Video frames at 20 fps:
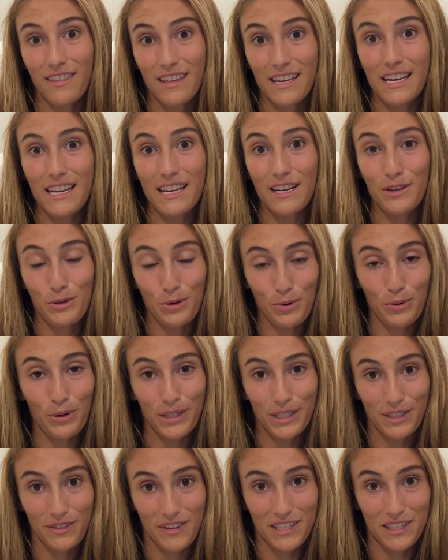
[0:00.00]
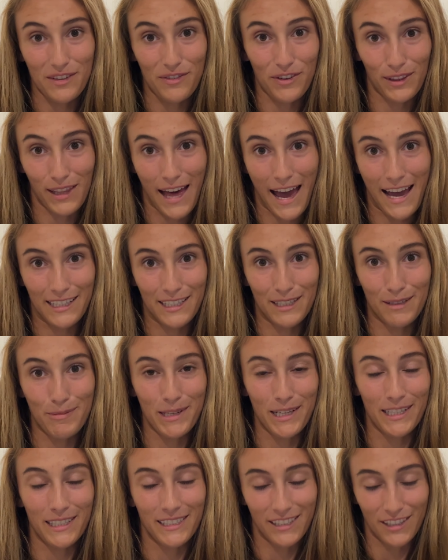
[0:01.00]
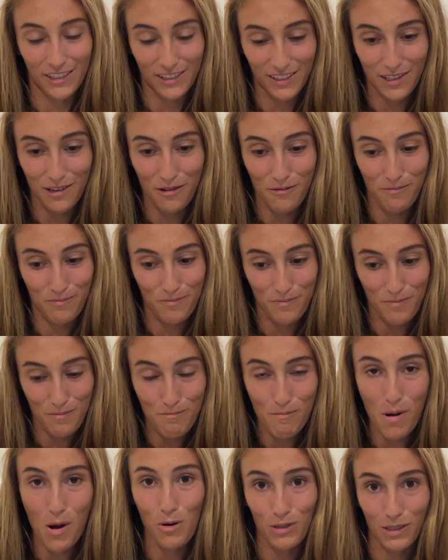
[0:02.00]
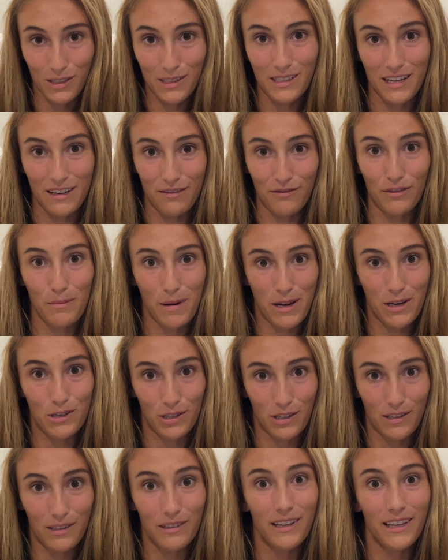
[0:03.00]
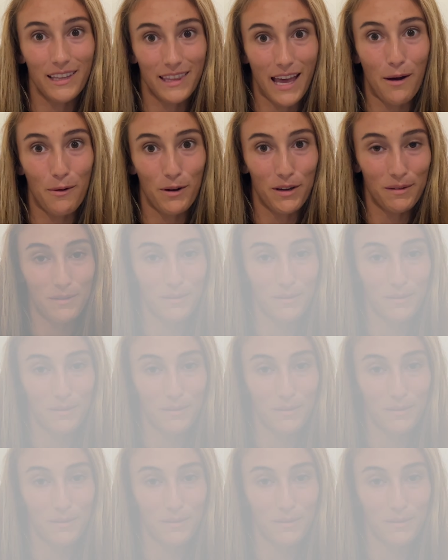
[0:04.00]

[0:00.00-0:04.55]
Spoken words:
the tourist visa for last because there's the most information in that one.